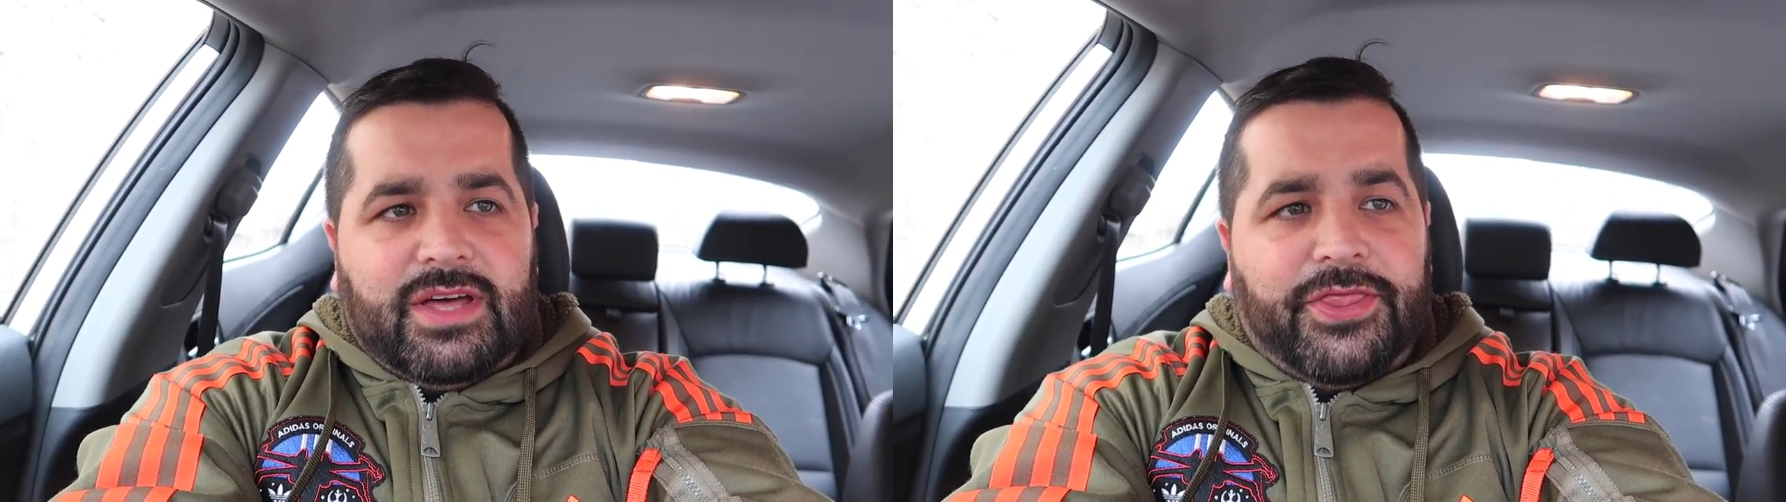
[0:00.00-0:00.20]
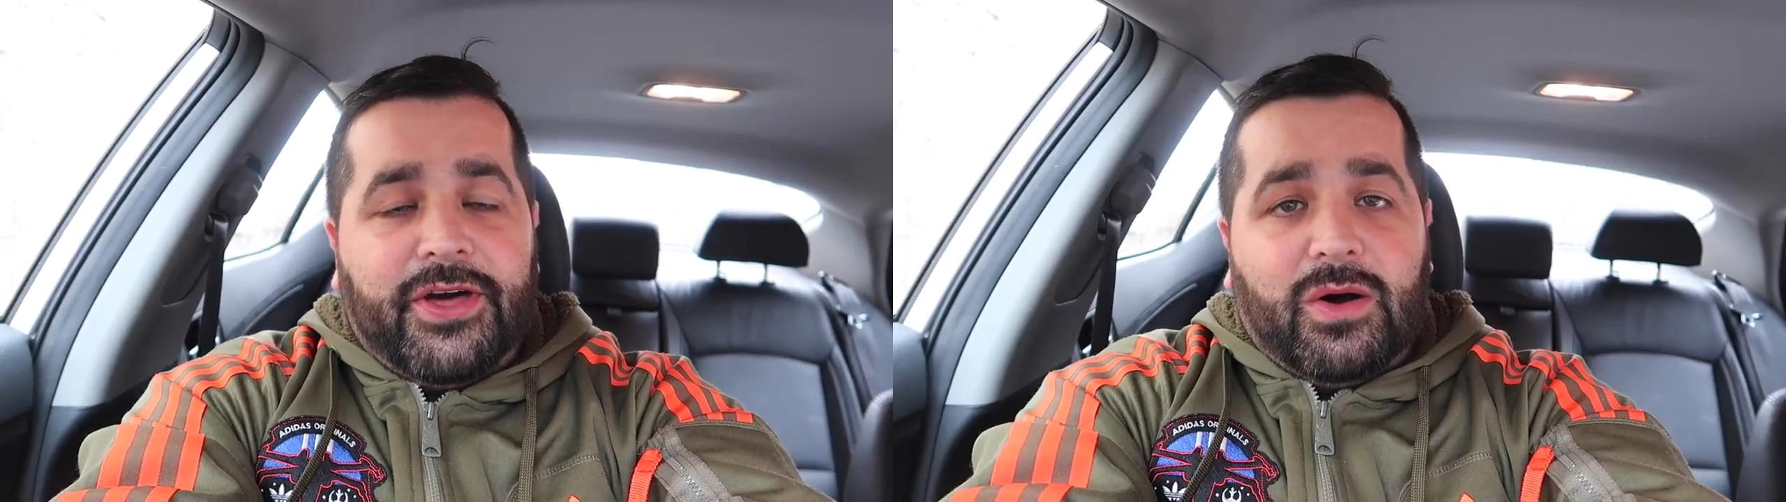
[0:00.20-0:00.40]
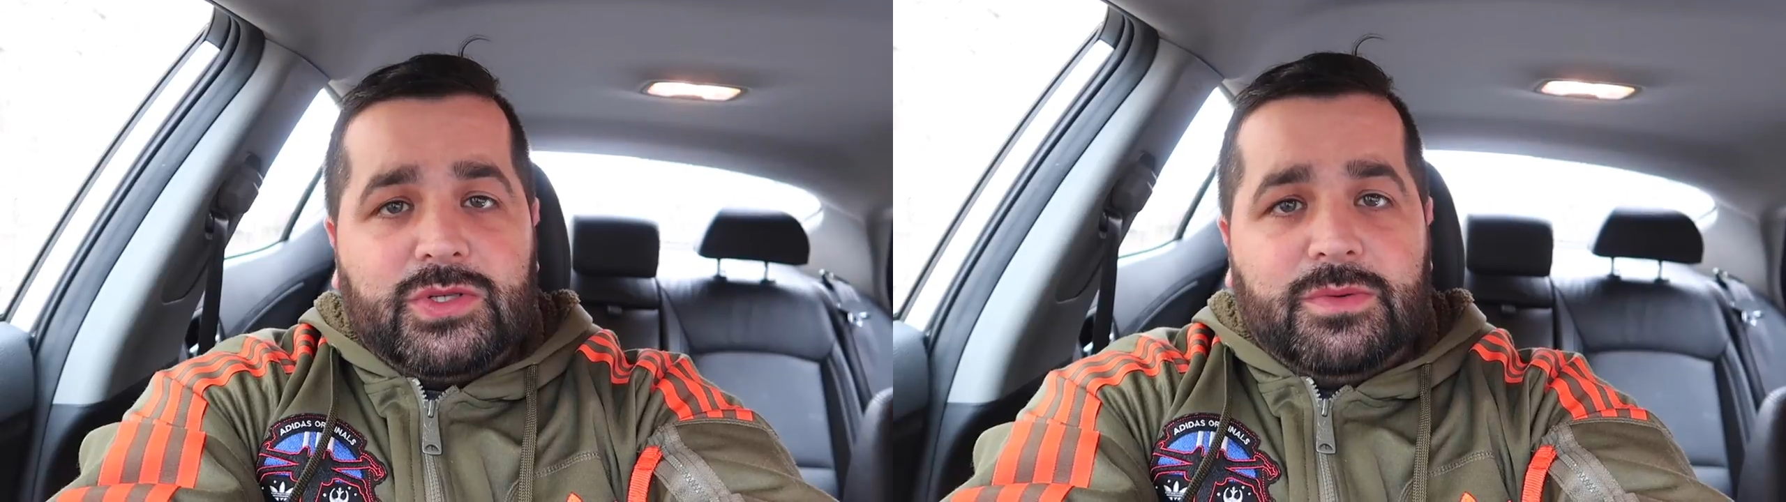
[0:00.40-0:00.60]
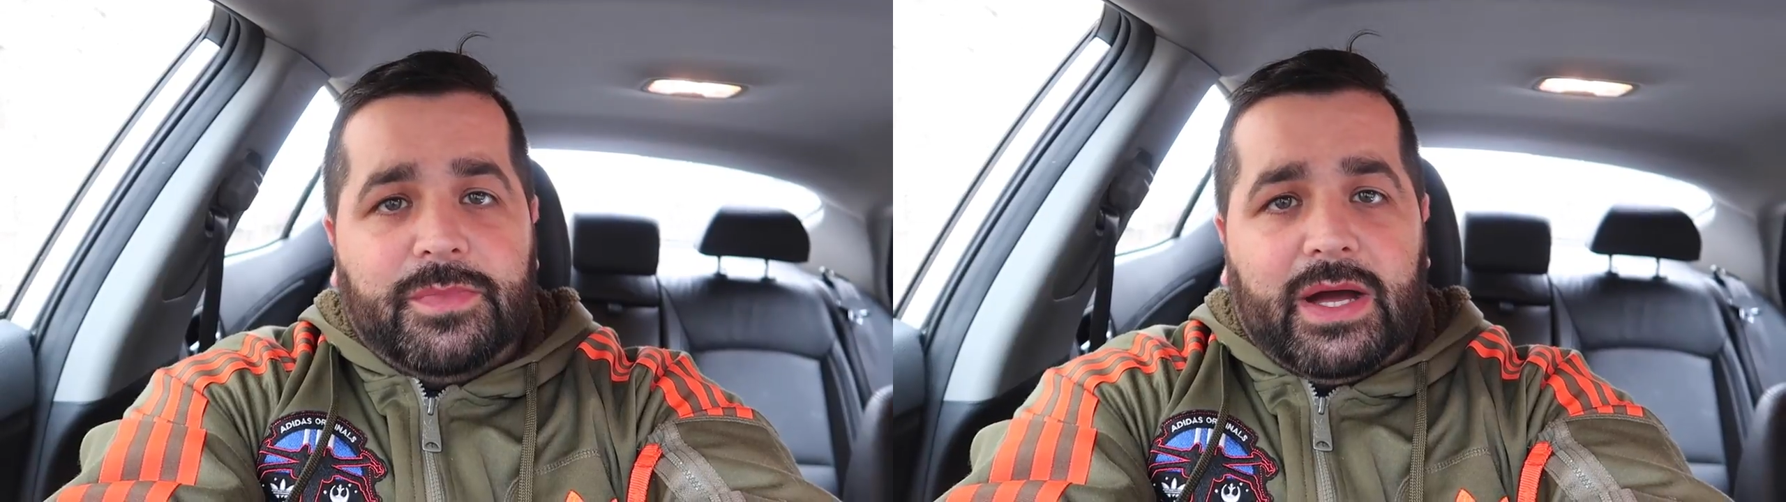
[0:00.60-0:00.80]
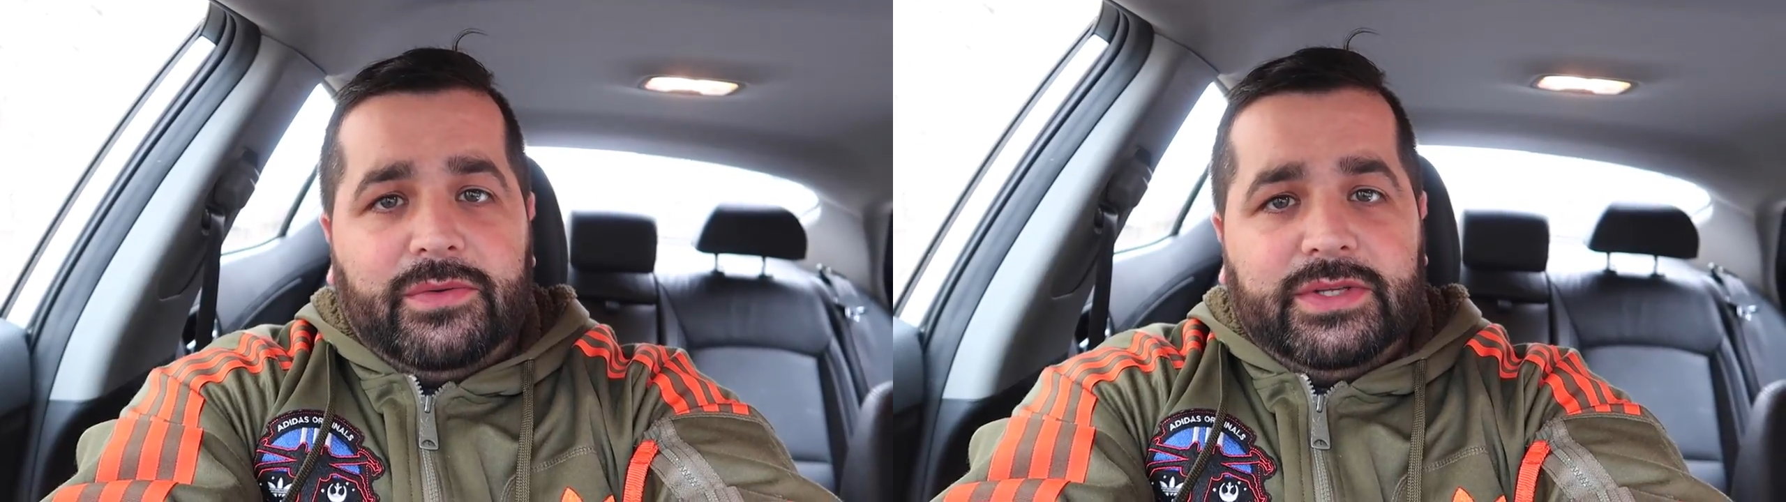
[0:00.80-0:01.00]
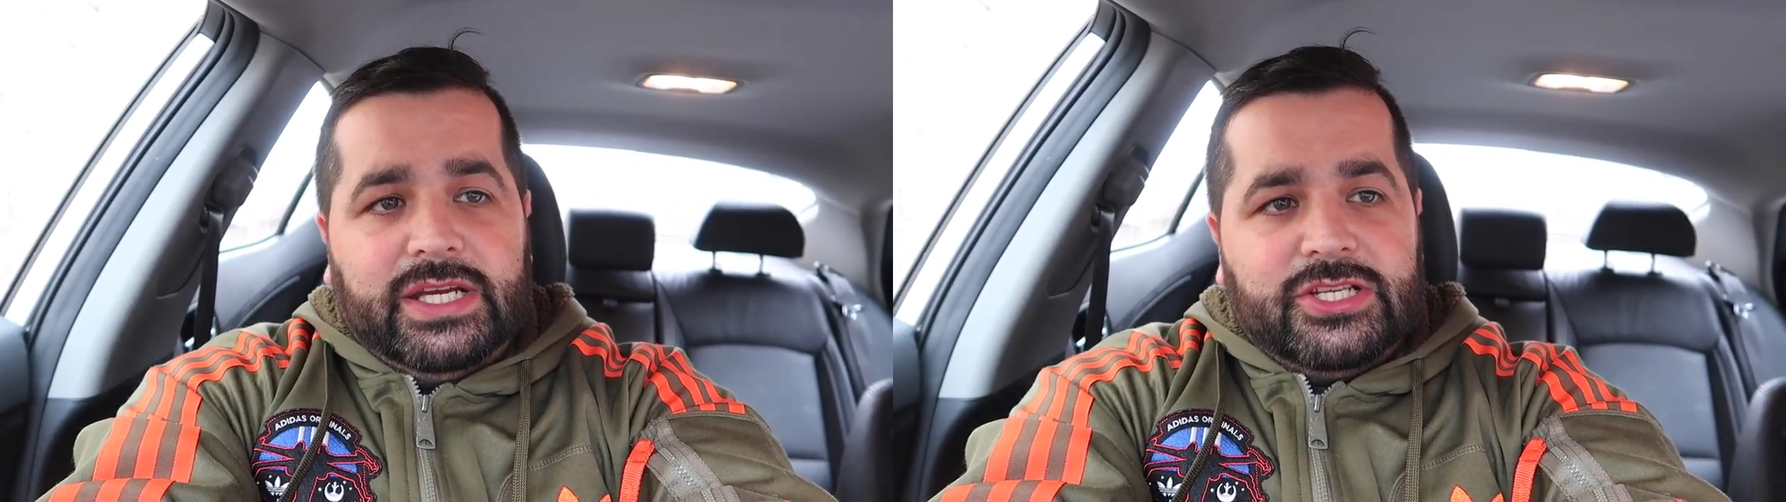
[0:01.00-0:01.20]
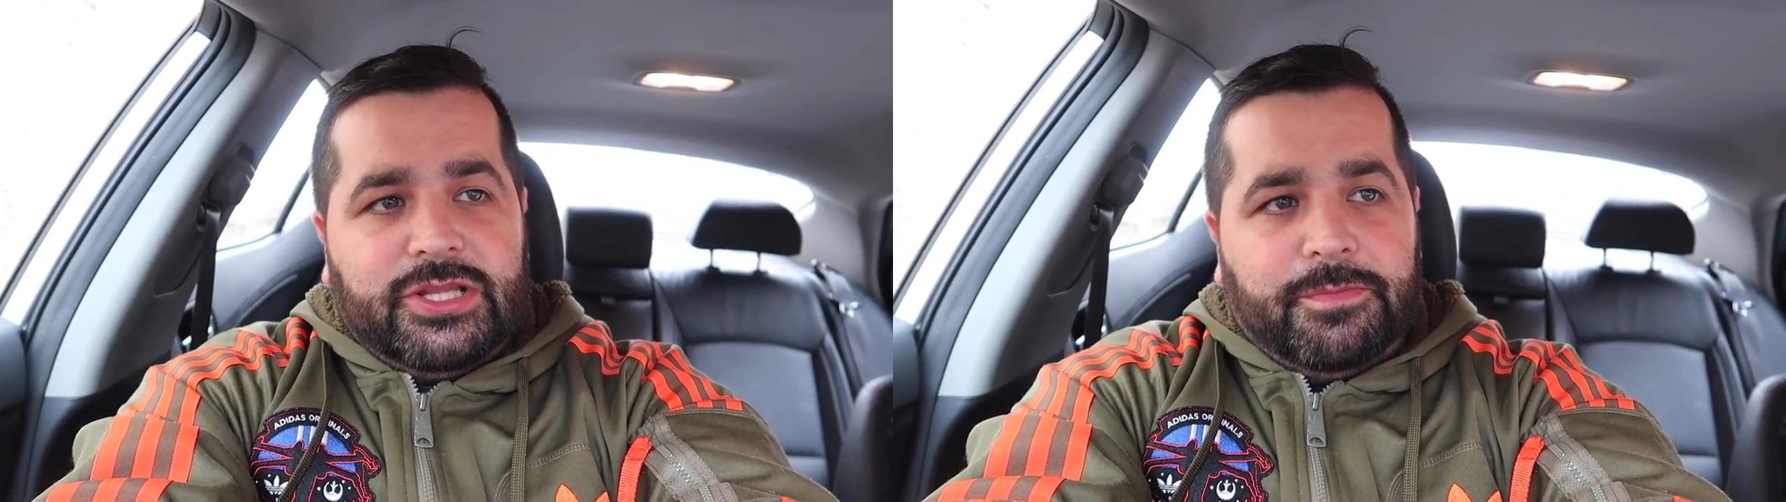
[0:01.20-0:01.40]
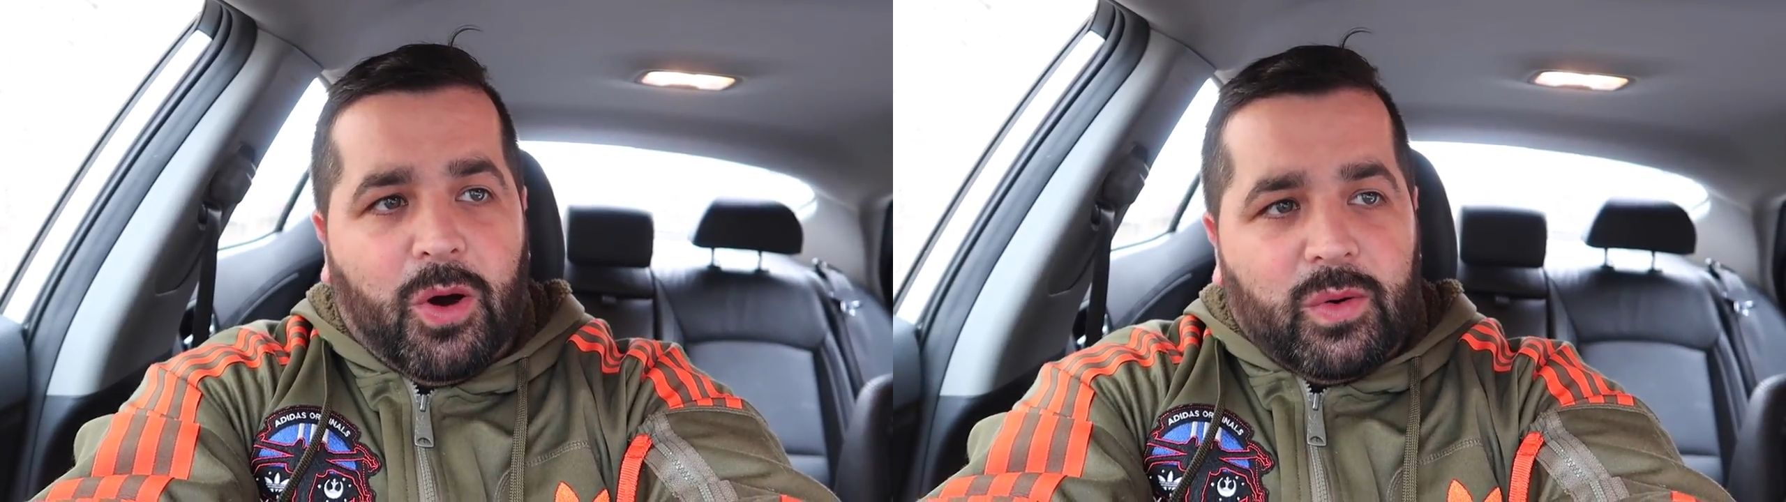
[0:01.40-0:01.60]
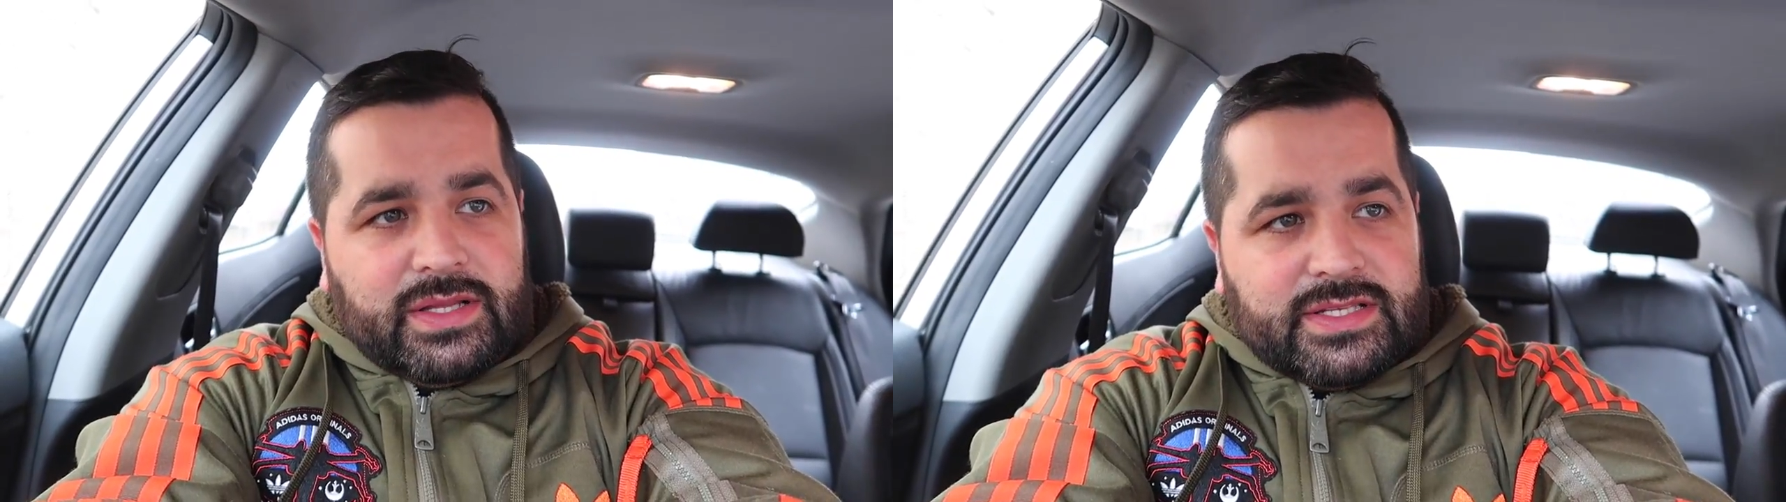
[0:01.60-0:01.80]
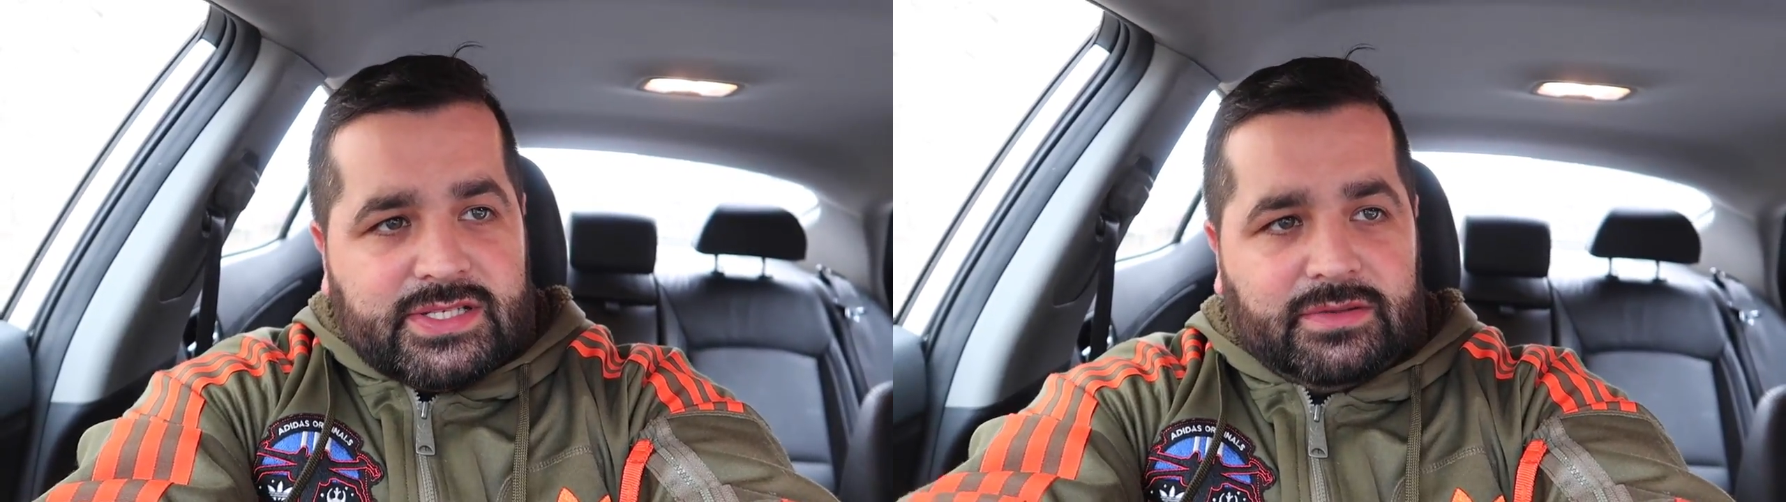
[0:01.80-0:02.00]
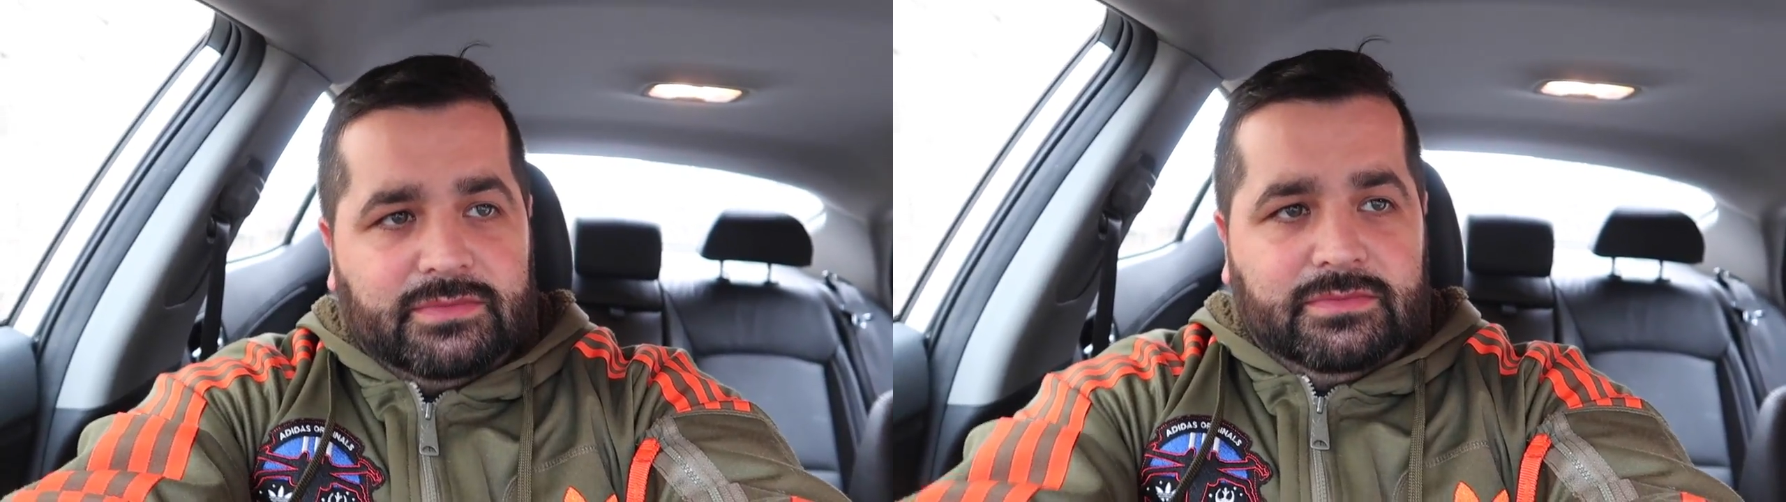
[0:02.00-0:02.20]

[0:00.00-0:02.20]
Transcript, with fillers: a thousand pound each, the Bowens